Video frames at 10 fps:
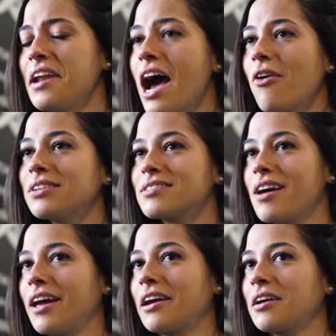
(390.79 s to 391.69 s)
And now it's
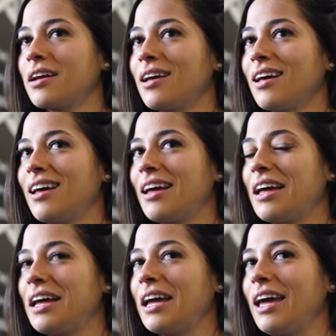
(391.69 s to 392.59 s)
like,
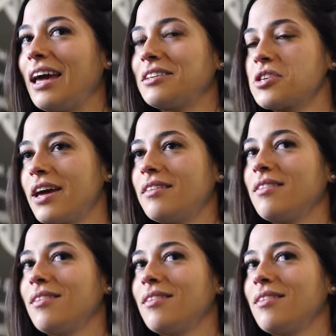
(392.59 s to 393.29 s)
it's like